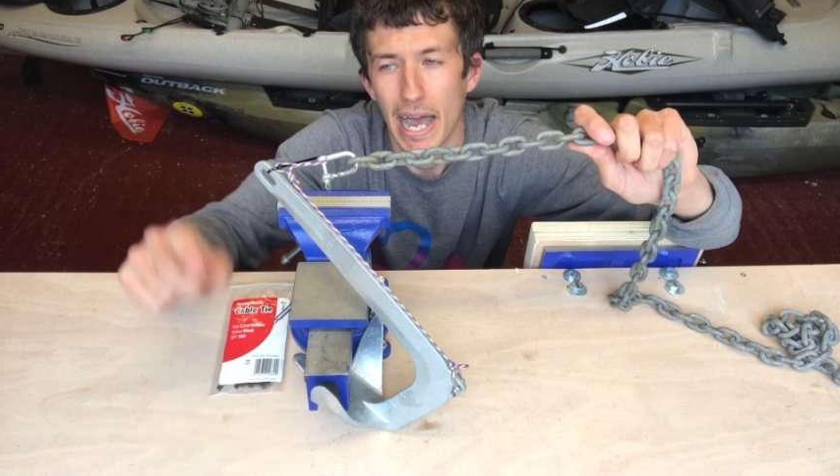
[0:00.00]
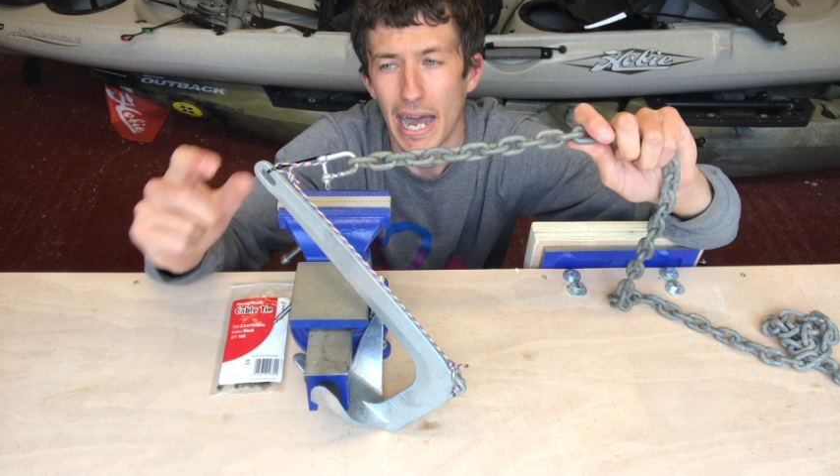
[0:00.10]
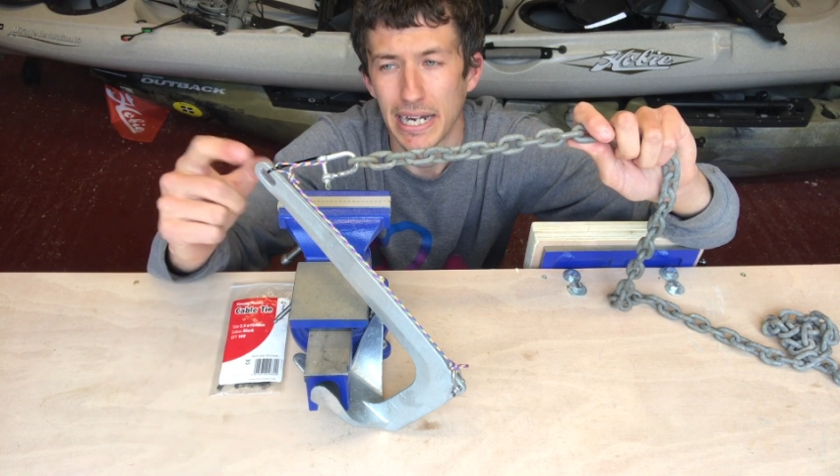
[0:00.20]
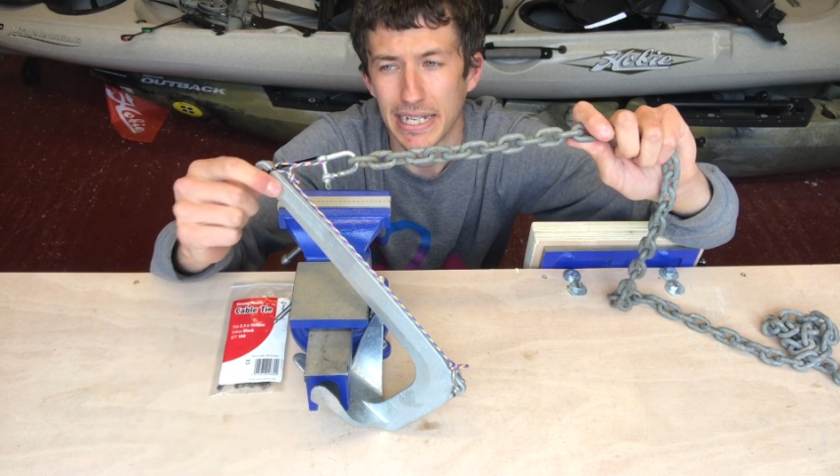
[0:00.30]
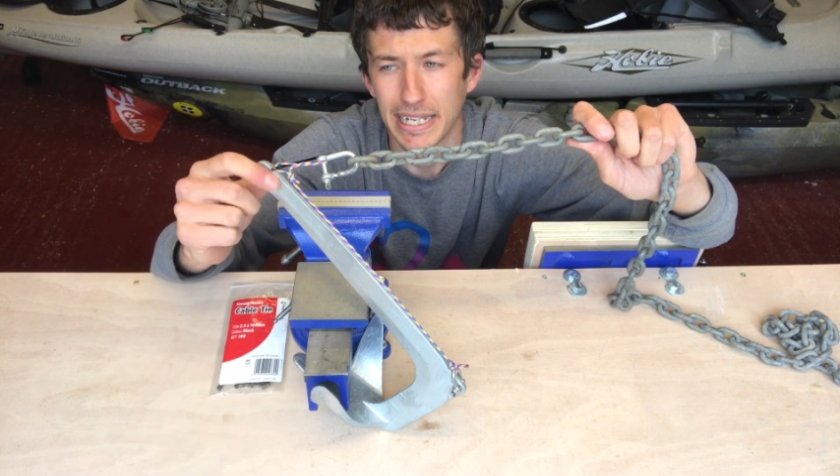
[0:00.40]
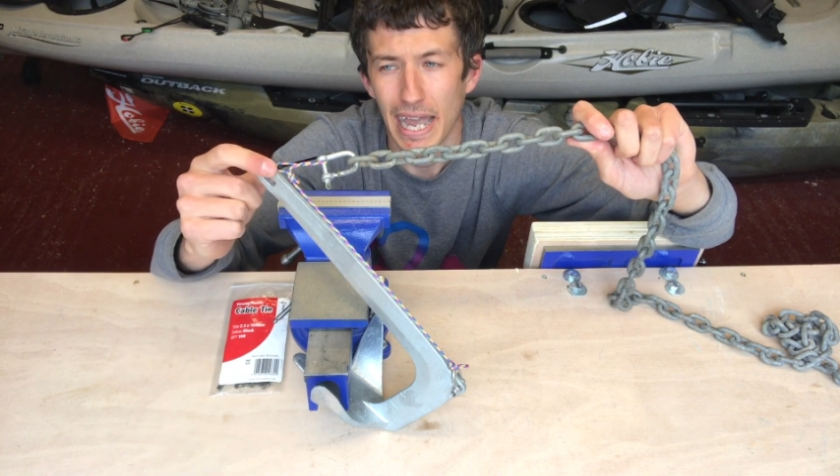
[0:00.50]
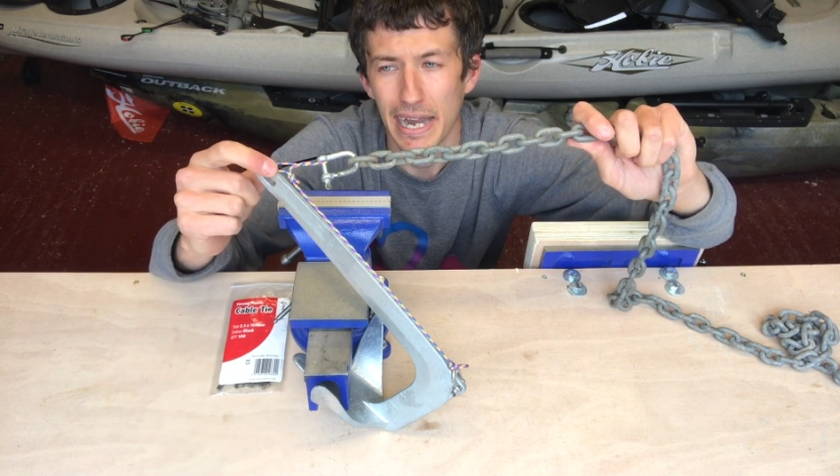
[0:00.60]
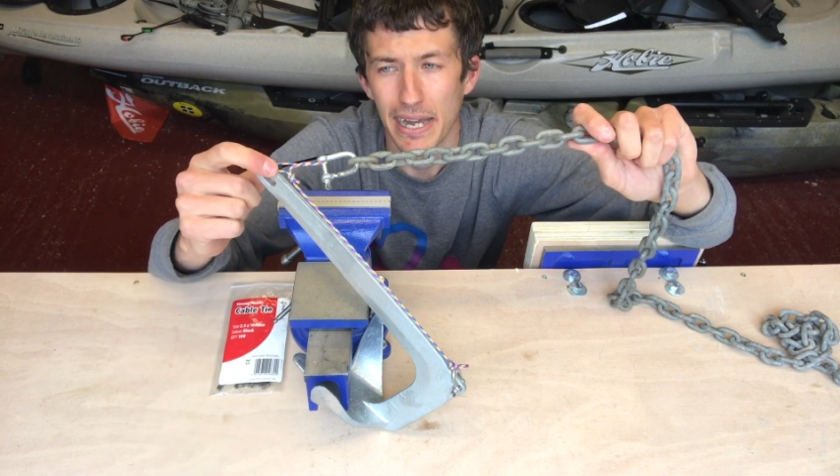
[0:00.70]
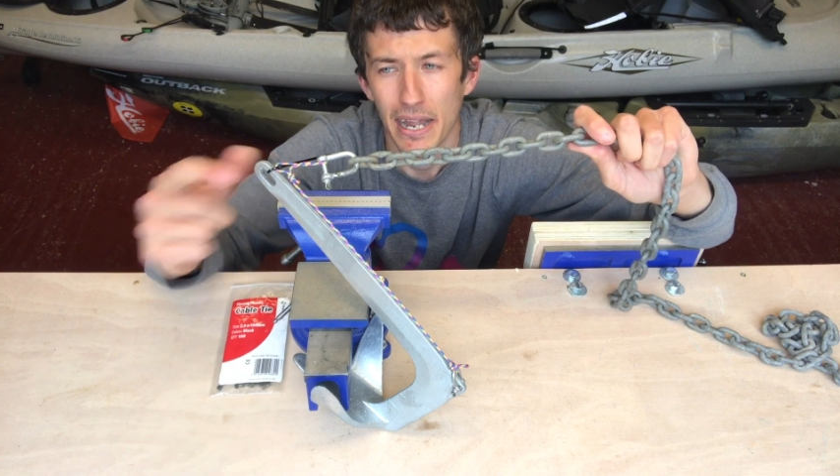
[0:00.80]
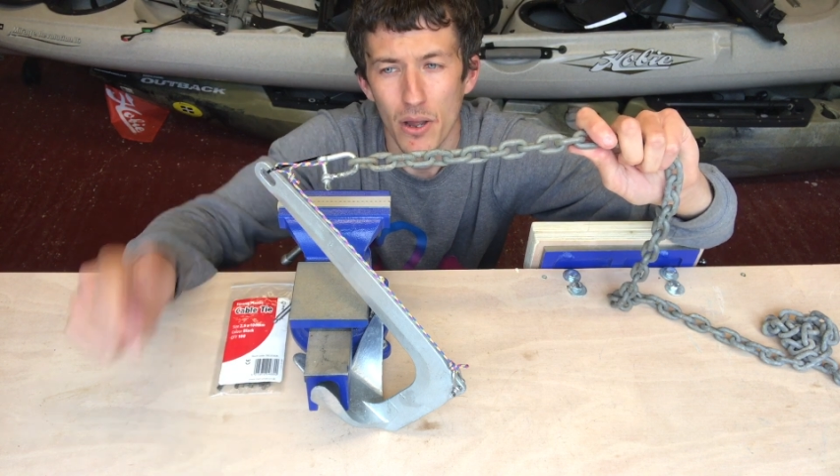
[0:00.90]
And
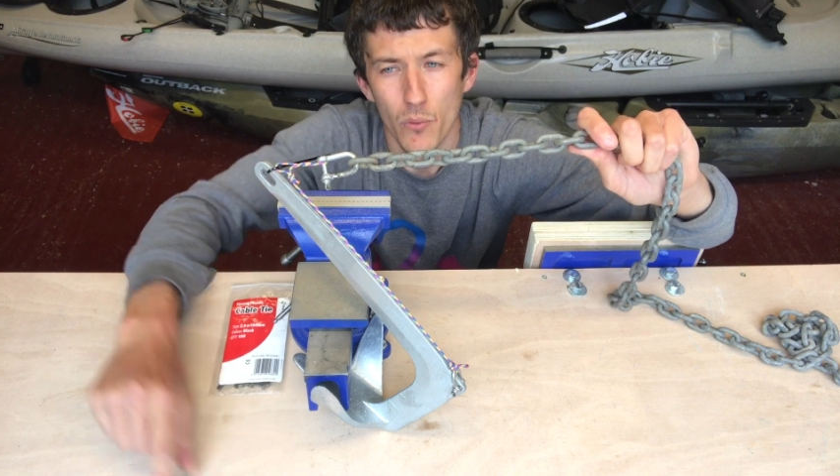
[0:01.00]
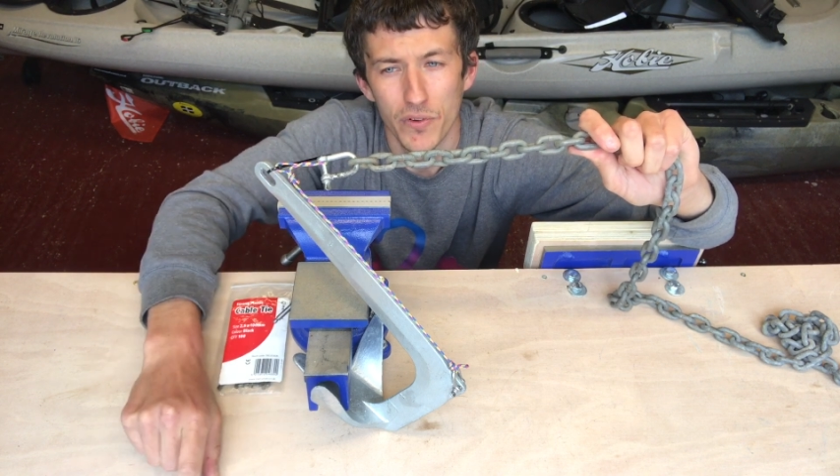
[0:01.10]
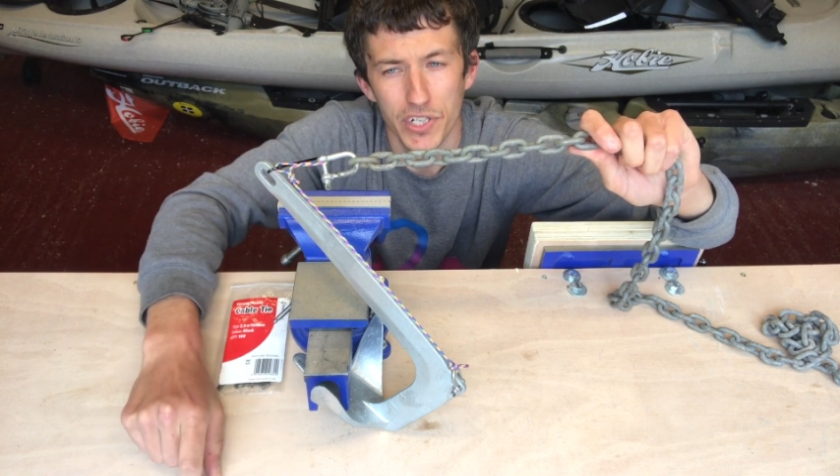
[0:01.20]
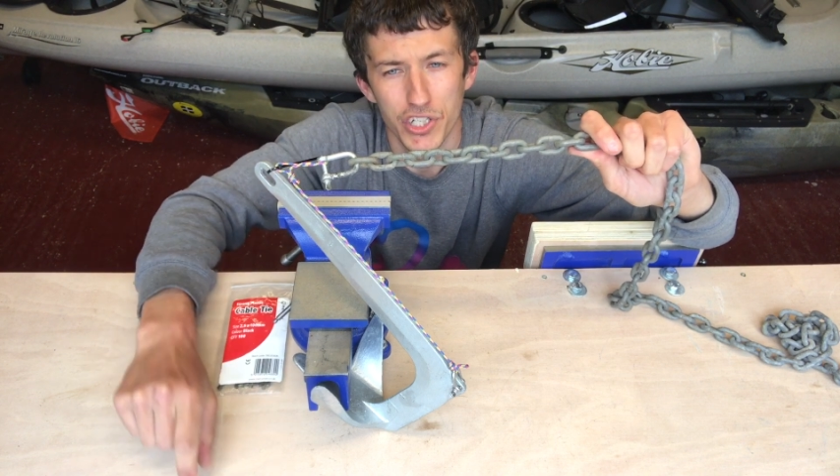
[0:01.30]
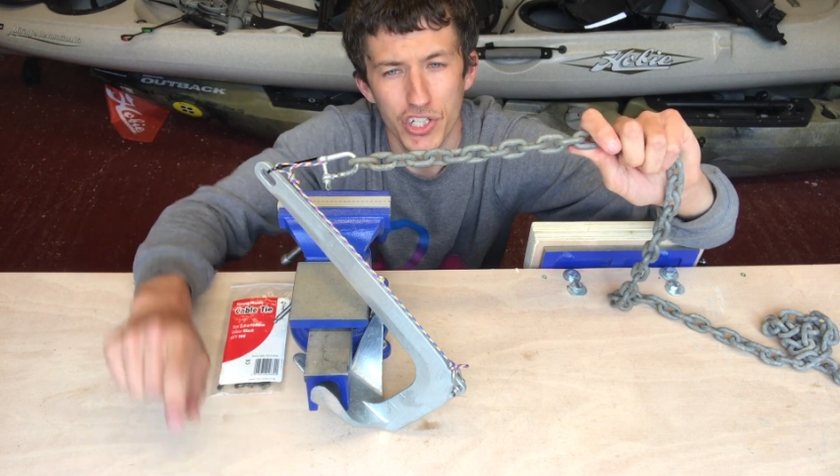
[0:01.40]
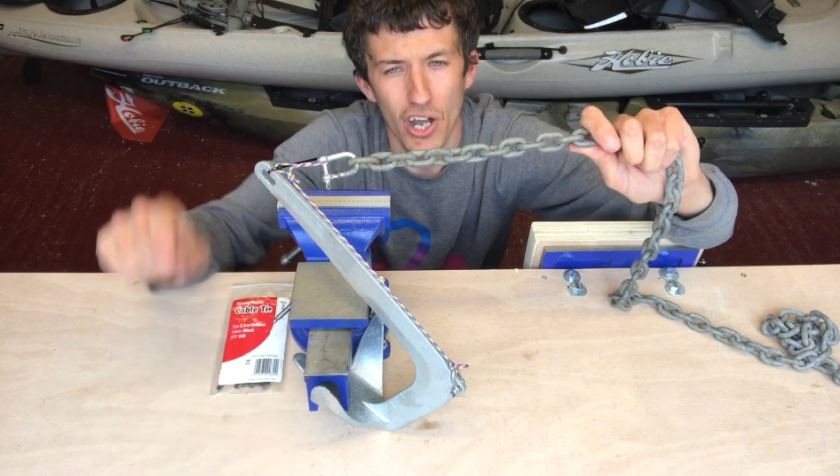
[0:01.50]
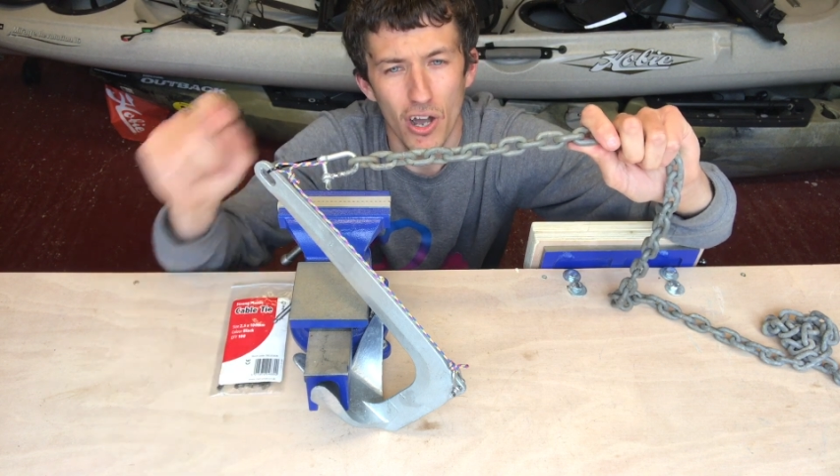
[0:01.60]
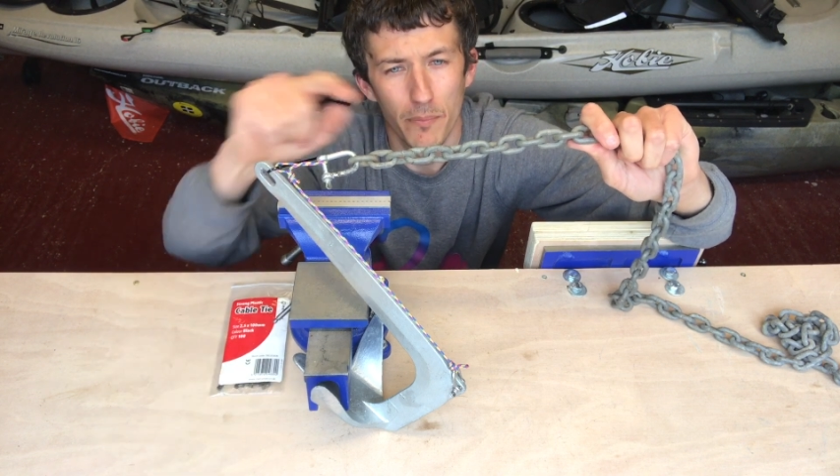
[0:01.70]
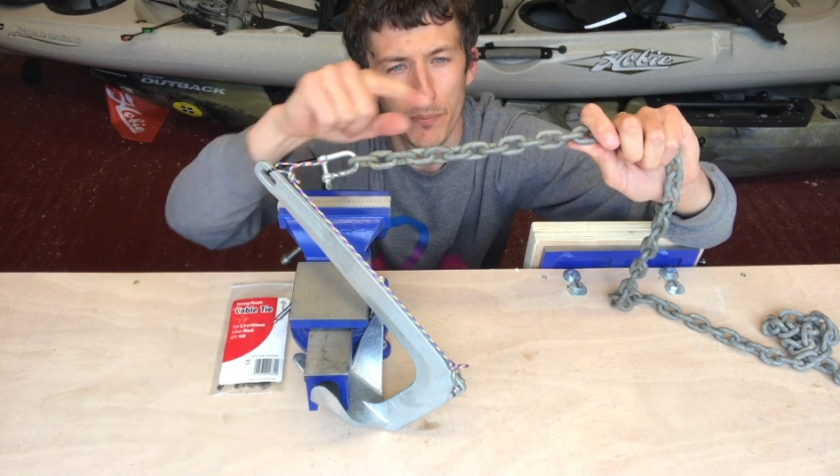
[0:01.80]
again, with a sharp